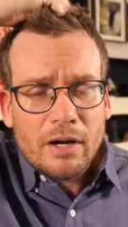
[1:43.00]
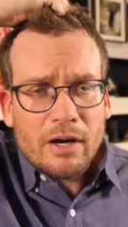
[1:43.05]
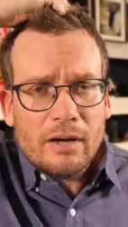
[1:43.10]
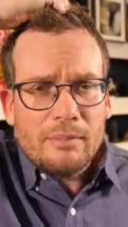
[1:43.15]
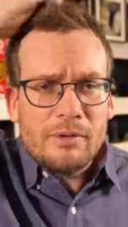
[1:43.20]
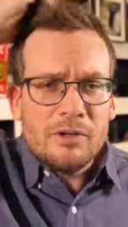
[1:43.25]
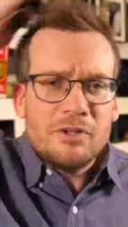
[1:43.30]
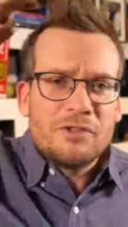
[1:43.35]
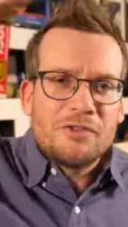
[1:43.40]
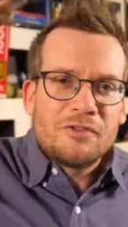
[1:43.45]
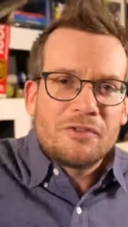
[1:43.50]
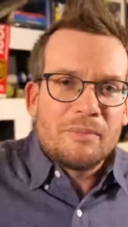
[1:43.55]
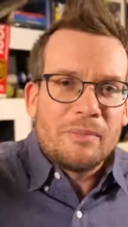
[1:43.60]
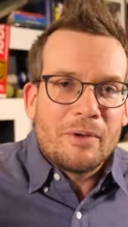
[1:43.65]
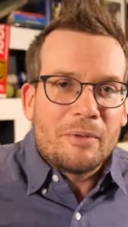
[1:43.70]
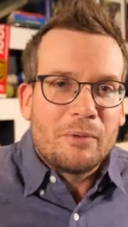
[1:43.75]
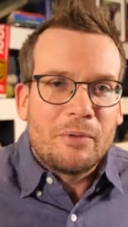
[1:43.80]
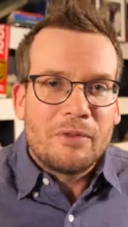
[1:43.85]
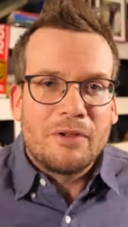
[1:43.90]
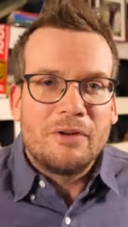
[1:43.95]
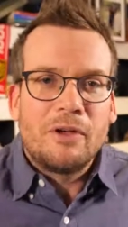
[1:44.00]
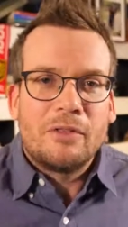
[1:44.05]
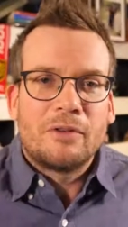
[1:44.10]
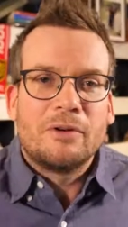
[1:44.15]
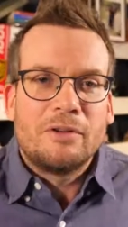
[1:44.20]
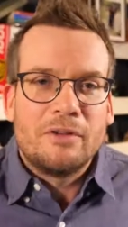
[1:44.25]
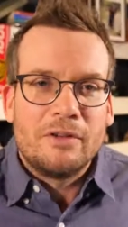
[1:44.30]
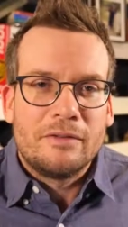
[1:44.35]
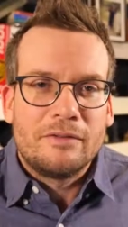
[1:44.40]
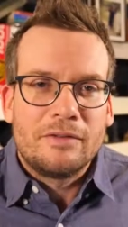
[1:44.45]
but I emerged from it with
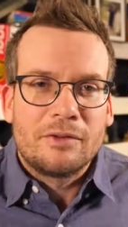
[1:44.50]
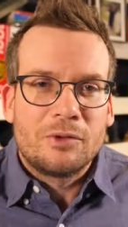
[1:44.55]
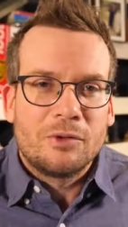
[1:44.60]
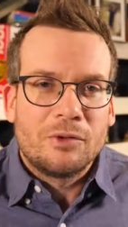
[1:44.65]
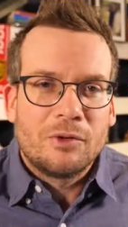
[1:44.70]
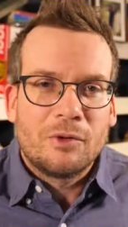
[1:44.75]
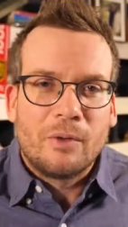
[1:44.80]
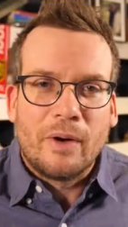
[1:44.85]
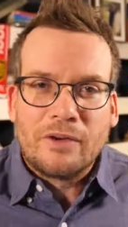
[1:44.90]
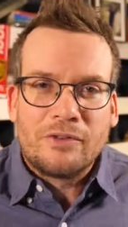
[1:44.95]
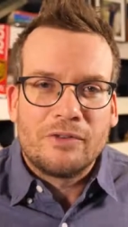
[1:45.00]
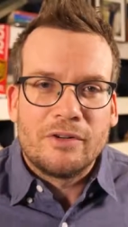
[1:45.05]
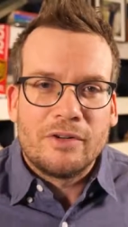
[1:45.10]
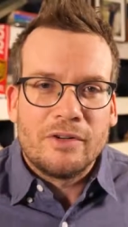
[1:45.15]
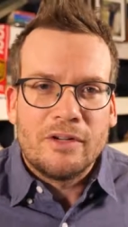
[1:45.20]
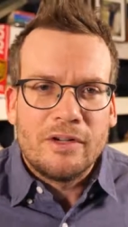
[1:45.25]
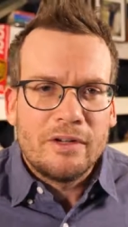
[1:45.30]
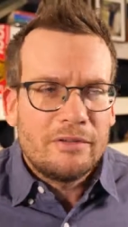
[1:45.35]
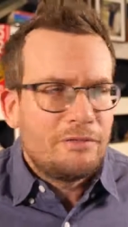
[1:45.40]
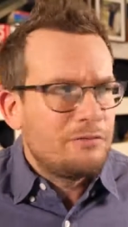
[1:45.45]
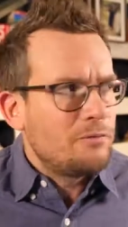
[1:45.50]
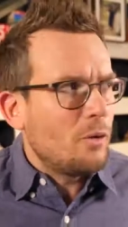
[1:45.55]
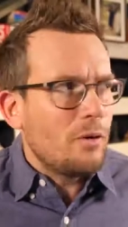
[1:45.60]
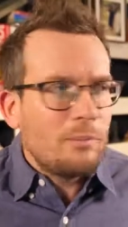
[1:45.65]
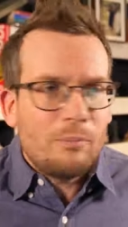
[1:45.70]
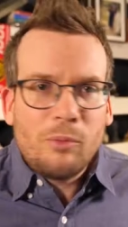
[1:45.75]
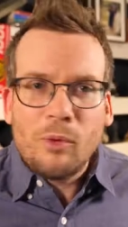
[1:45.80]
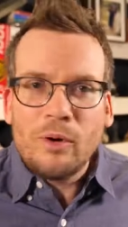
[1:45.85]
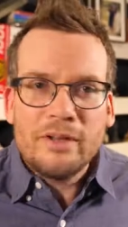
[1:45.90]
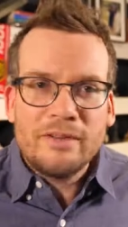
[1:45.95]
another difficult question. If four
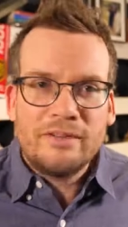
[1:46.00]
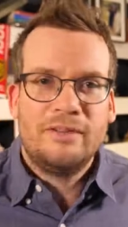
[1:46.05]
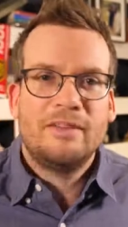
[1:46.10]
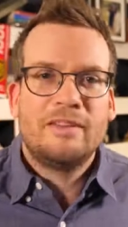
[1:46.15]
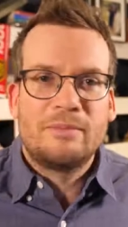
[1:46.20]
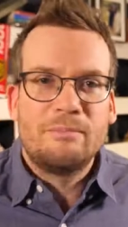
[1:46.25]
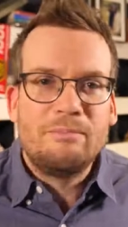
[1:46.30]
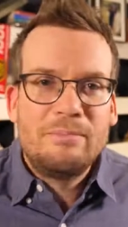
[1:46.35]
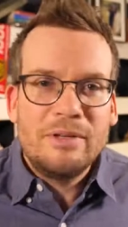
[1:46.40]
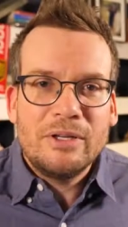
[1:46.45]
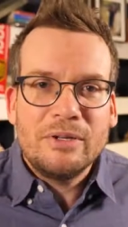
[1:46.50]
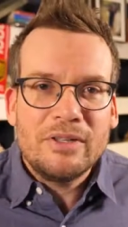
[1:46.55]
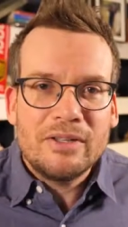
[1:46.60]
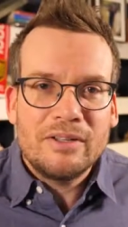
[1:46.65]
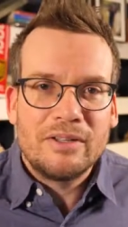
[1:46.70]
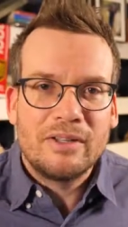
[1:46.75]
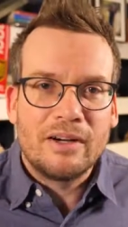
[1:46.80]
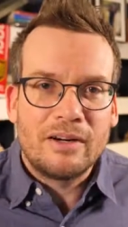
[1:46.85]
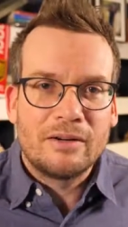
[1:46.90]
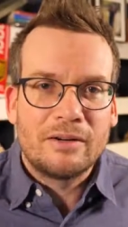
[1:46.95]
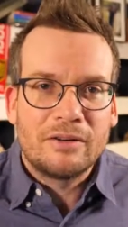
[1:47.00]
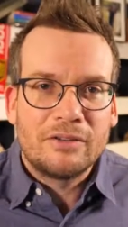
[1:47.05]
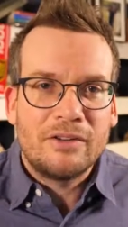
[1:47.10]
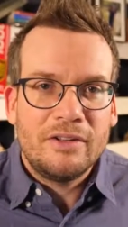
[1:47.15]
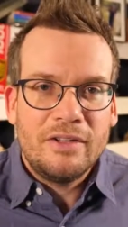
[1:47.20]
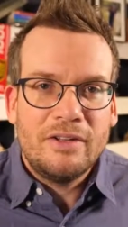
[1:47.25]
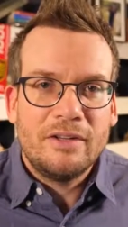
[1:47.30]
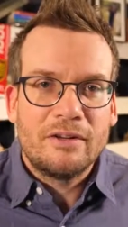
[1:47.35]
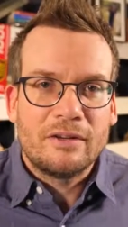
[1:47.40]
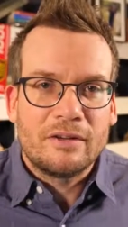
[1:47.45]
point six billion dollars a
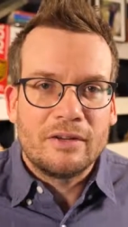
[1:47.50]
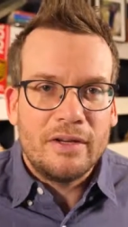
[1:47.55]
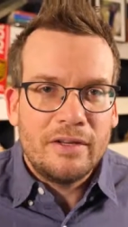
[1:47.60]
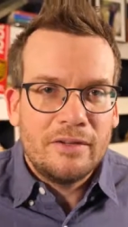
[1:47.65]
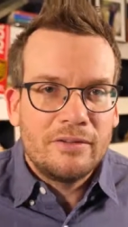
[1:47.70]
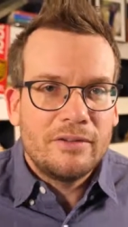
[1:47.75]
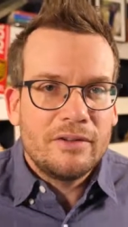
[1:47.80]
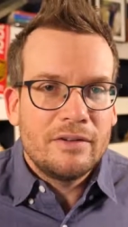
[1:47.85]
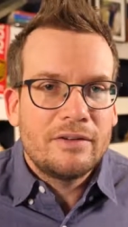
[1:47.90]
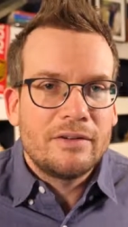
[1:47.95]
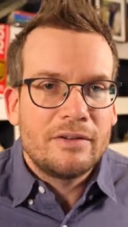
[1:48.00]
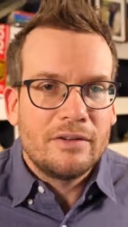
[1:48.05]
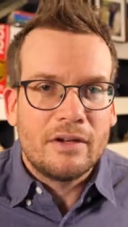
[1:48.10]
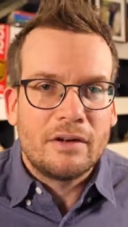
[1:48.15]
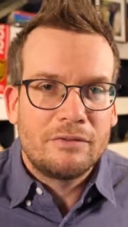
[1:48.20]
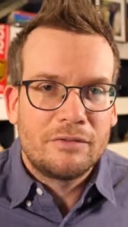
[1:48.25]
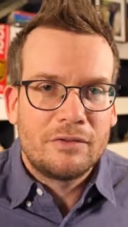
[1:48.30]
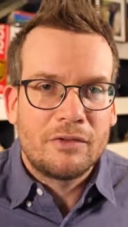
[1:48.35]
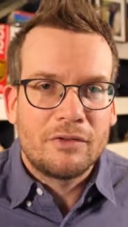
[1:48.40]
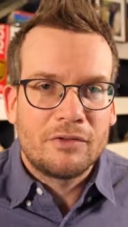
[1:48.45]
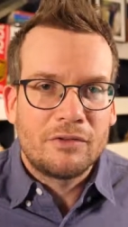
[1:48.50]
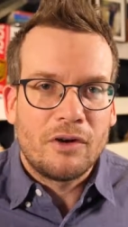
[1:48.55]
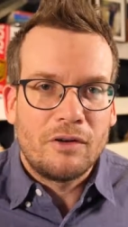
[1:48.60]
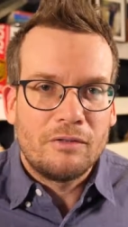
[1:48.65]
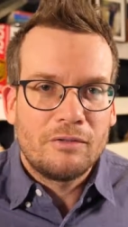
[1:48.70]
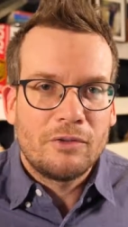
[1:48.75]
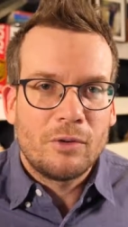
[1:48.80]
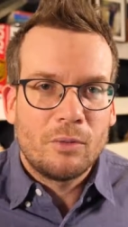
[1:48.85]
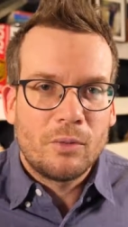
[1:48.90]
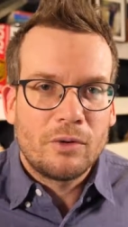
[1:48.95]
year isn't enough to
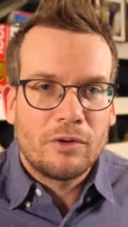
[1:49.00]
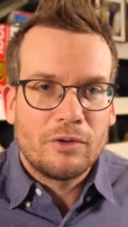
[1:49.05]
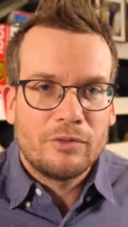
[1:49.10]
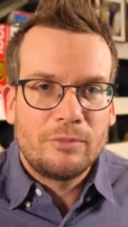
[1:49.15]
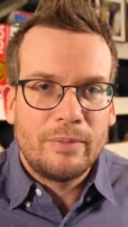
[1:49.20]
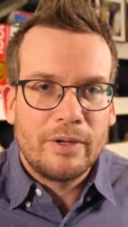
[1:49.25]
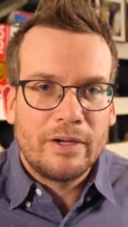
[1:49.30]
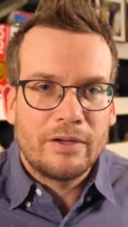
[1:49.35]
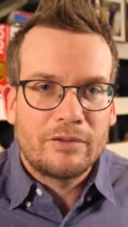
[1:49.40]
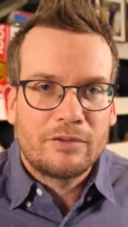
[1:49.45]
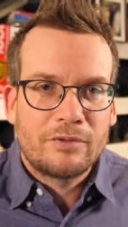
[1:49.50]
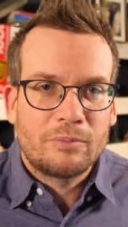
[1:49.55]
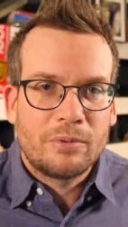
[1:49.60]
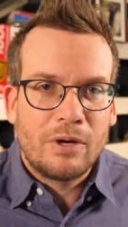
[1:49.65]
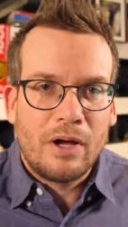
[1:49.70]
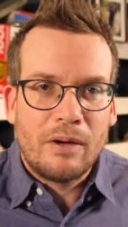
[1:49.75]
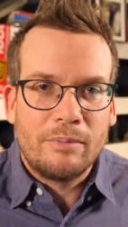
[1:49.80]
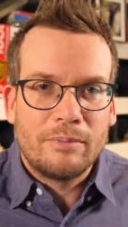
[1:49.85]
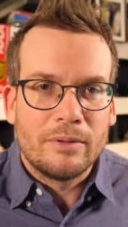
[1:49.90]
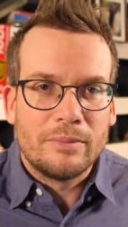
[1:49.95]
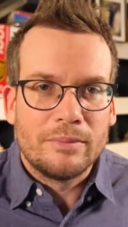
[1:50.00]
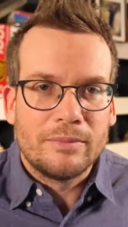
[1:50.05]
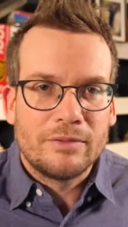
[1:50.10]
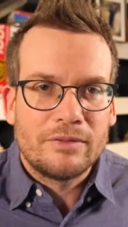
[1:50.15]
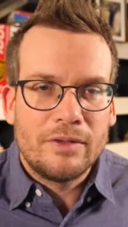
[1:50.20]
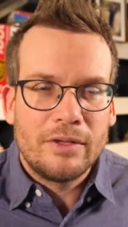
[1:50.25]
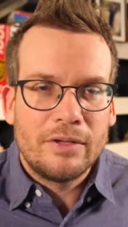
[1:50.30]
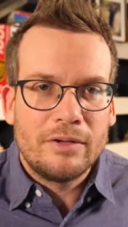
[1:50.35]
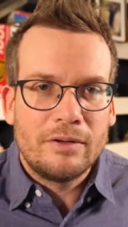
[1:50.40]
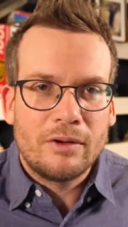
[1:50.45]
solve the world's biggest problems,
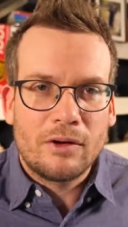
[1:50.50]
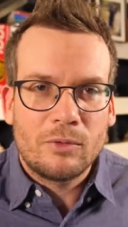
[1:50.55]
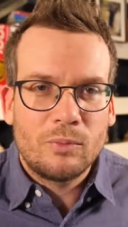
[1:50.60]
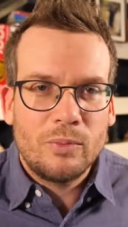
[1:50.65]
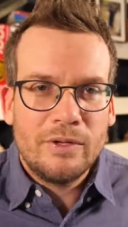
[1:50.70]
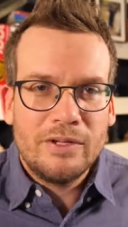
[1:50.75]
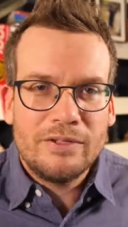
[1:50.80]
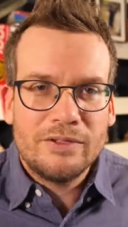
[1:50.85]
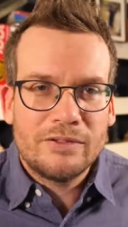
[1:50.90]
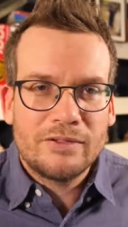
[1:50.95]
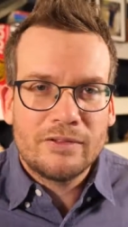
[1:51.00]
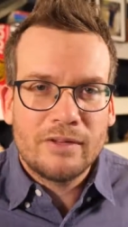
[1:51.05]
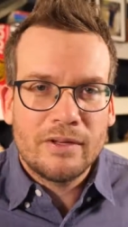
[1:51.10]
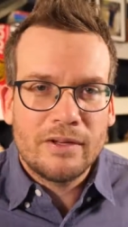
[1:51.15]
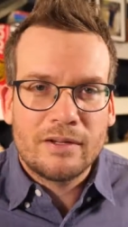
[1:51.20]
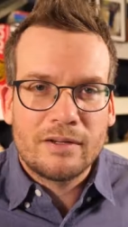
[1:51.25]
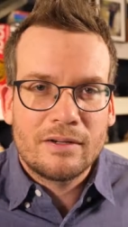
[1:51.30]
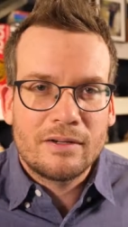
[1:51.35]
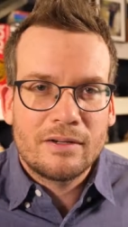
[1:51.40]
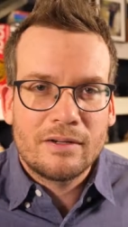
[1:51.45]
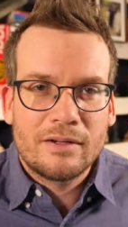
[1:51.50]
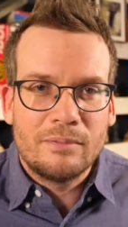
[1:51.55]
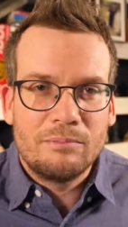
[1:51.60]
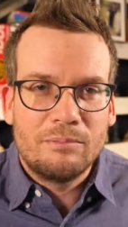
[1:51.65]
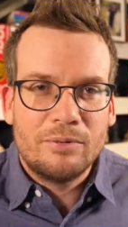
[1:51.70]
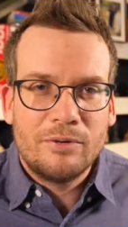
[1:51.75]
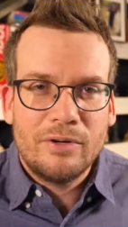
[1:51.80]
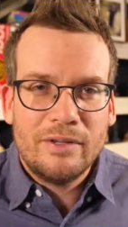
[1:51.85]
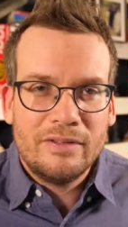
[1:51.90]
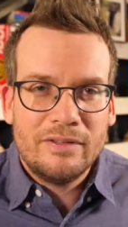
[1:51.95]
then are we just, like,
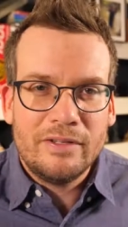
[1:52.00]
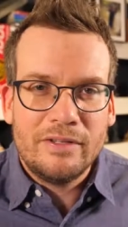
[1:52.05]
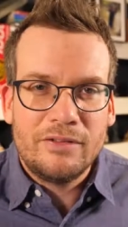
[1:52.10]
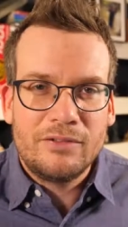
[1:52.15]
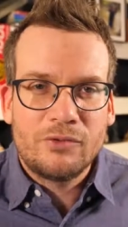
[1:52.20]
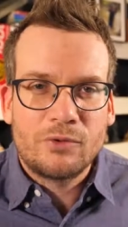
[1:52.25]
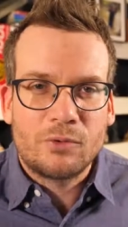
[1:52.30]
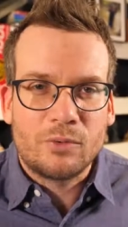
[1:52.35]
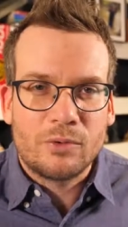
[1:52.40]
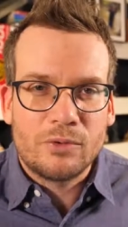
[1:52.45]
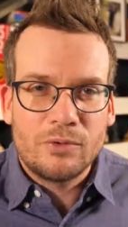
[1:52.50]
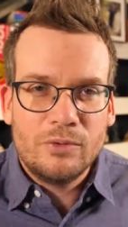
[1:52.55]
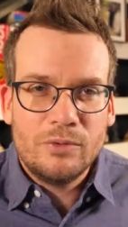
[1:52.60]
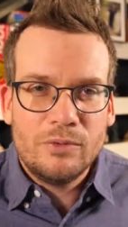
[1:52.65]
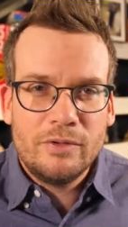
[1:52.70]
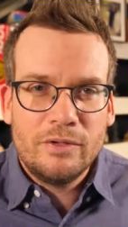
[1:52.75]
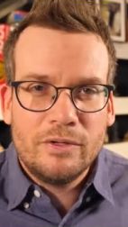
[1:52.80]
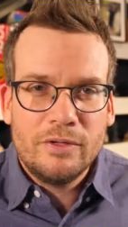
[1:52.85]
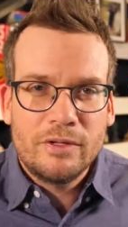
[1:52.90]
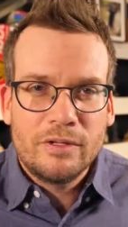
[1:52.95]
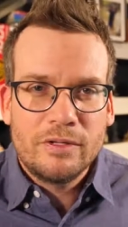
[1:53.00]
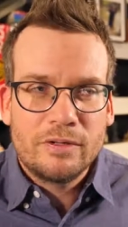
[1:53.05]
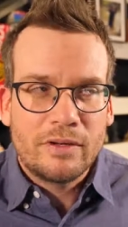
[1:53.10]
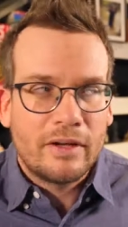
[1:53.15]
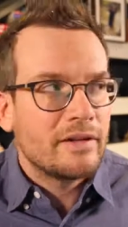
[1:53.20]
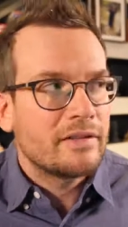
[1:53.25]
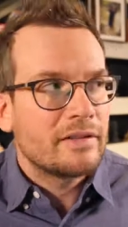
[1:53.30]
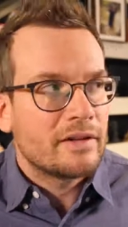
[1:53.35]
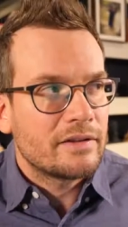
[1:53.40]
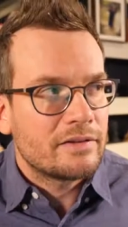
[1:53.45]
completely screwed? I
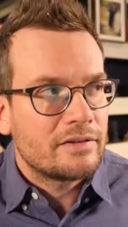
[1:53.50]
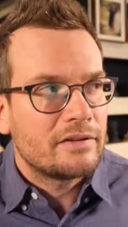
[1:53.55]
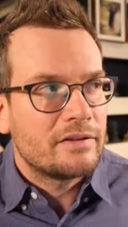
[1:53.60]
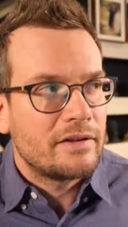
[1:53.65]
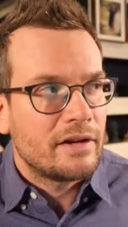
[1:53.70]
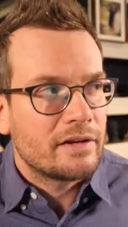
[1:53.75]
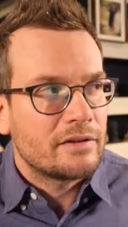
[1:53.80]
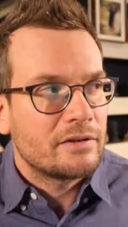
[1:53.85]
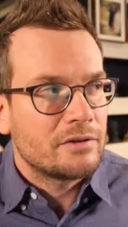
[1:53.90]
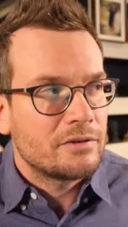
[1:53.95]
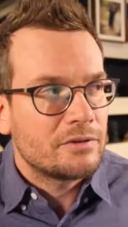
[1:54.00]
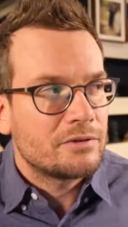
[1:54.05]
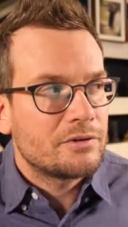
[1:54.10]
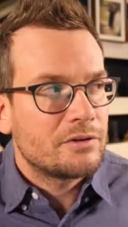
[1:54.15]
think that's the technical